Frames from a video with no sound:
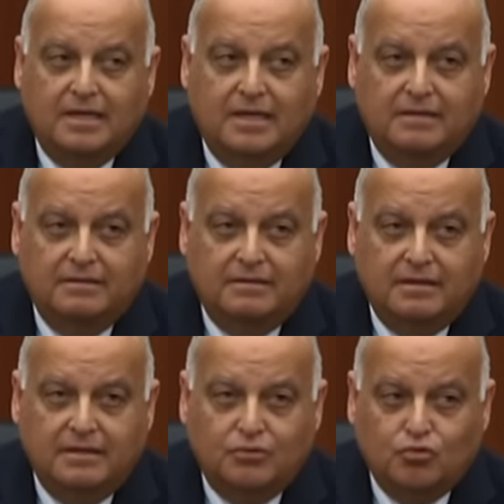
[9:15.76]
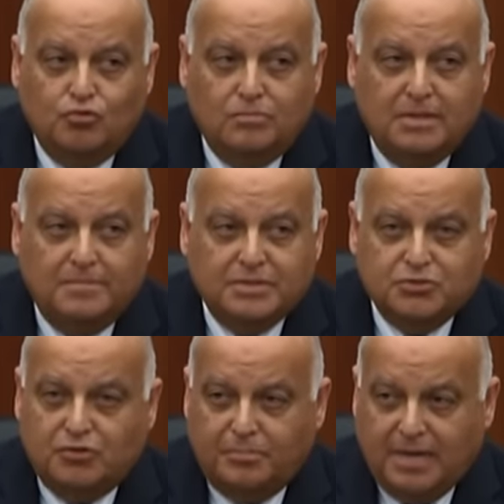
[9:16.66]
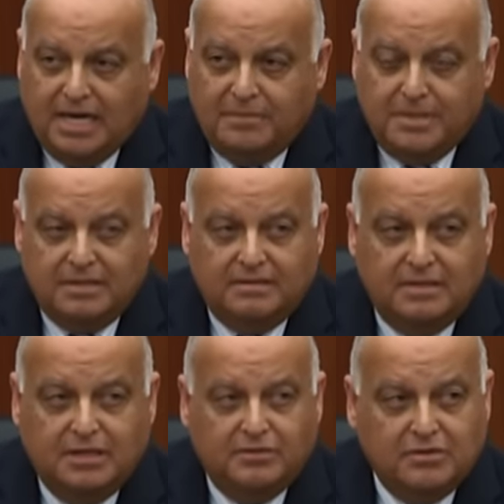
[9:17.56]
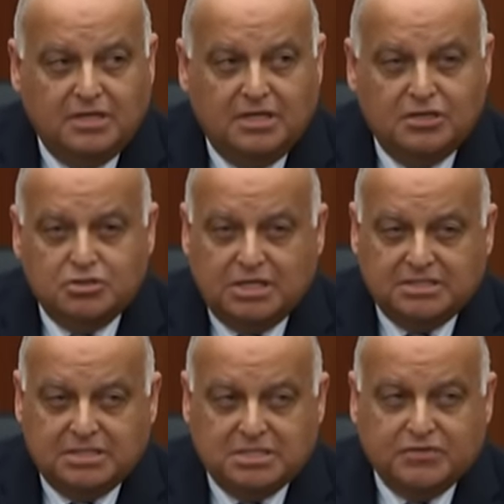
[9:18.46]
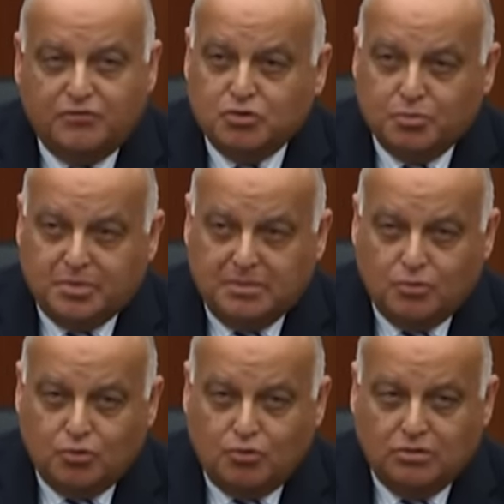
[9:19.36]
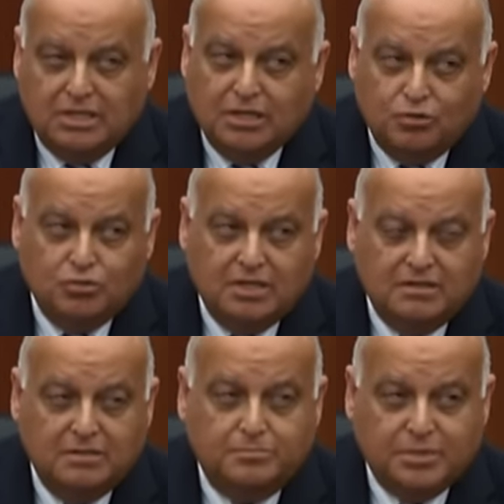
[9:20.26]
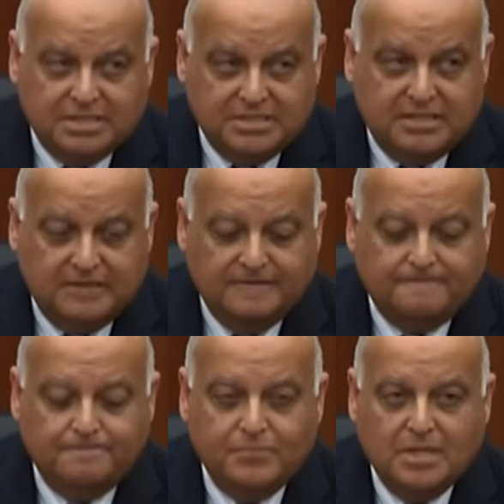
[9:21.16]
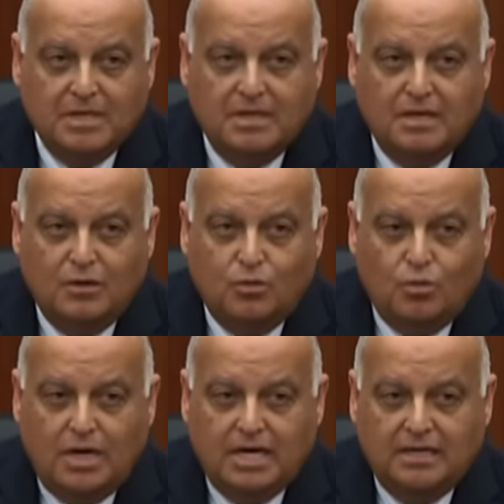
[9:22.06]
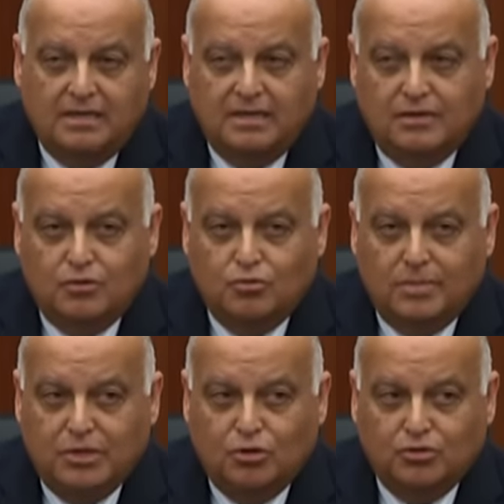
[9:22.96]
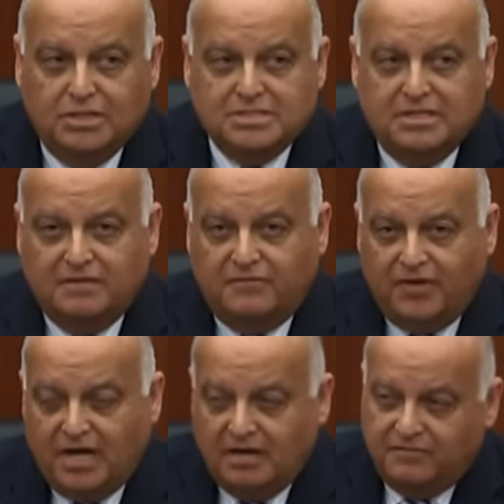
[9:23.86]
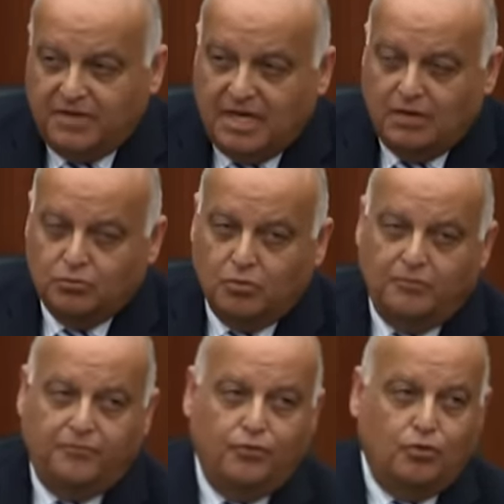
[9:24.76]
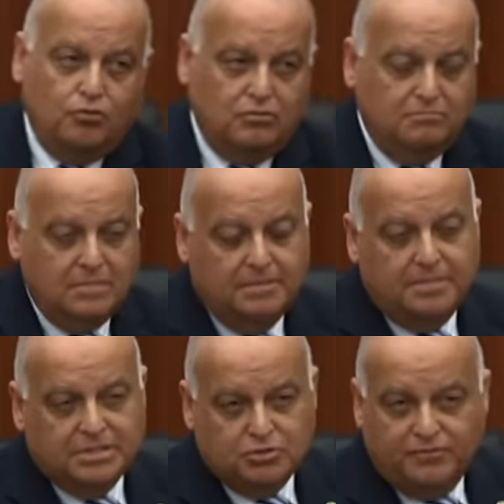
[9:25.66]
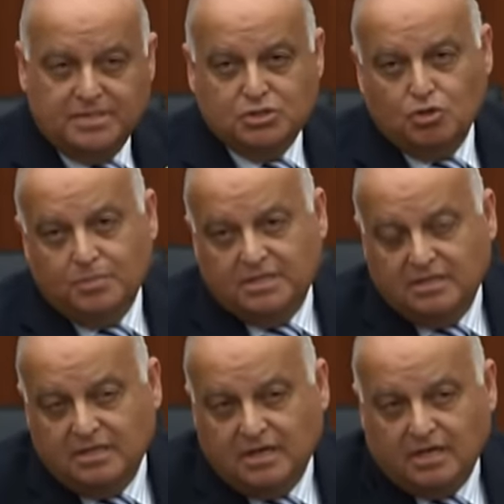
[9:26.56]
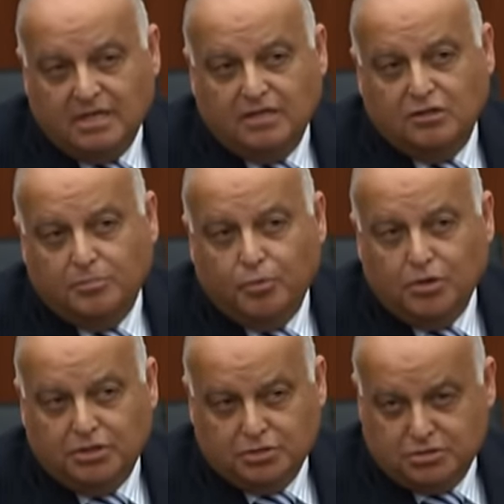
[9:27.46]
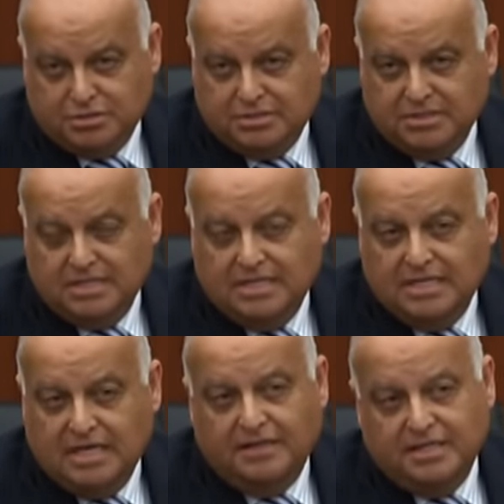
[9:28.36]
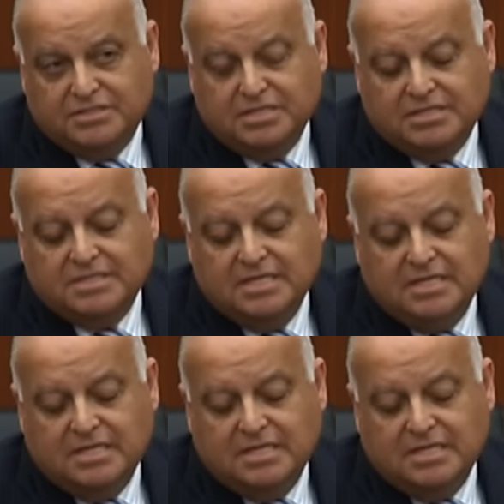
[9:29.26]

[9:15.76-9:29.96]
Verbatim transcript: and uh, two members of the parliament and three justices of the Supreme Court, including the president. While you may notice that five out of four members of this committee are not politicians. And this is,